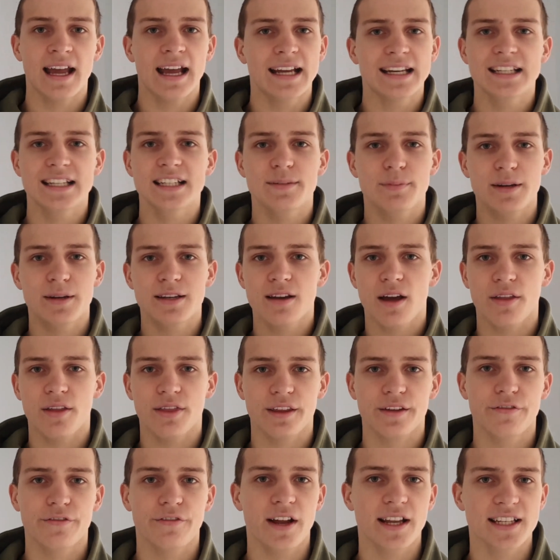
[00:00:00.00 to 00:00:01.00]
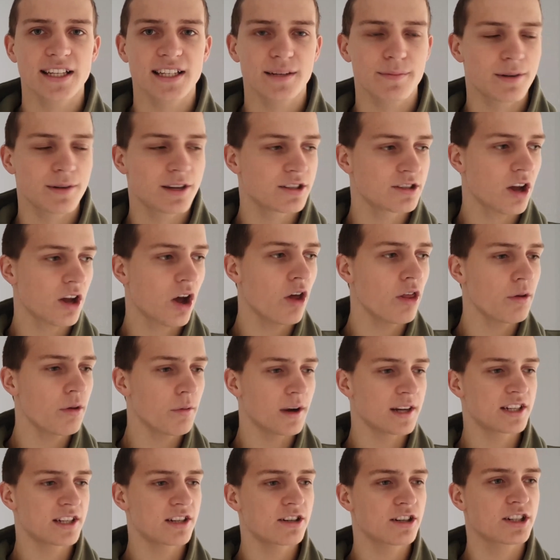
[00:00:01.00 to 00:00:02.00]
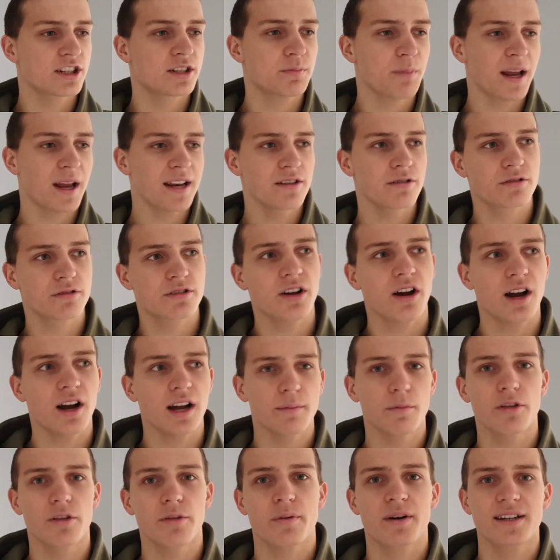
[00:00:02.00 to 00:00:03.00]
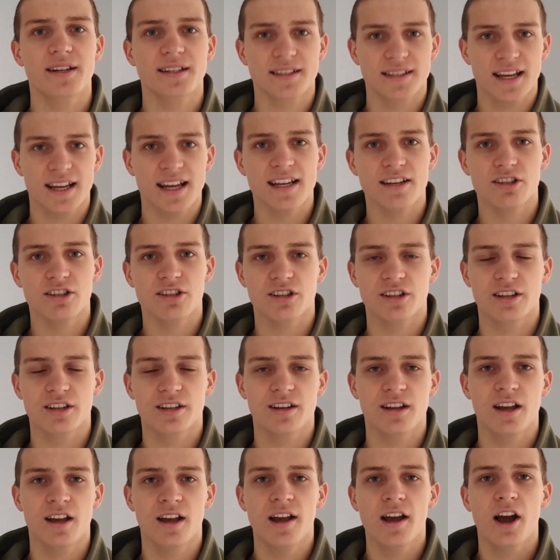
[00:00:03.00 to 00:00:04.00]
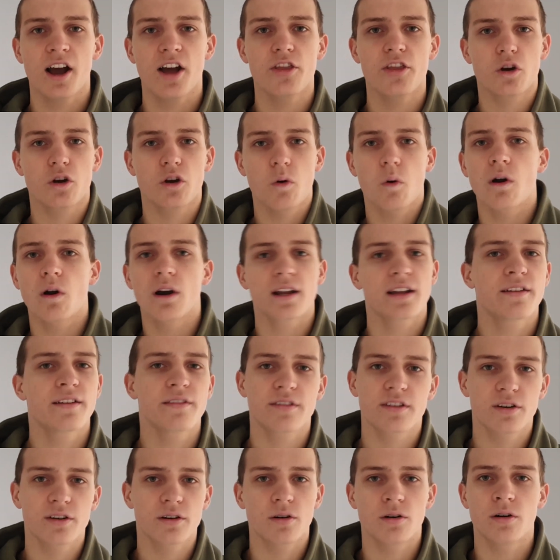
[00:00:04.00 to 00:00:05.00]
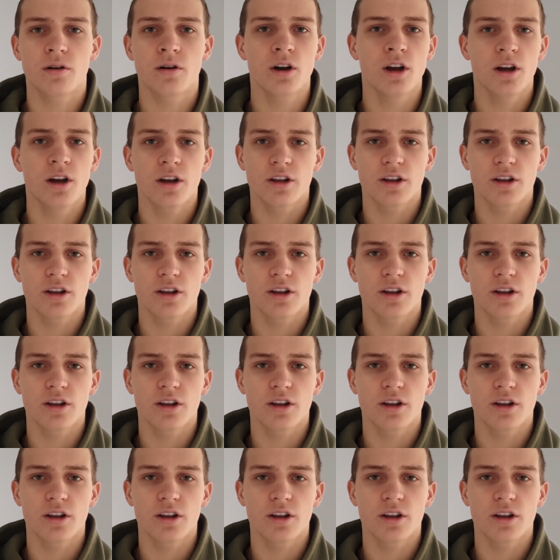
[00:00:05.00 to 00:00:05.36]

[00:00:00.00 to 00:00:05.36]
It needs to be nothing fancy because otherwise you're going to spend your time on the presentation and the quality of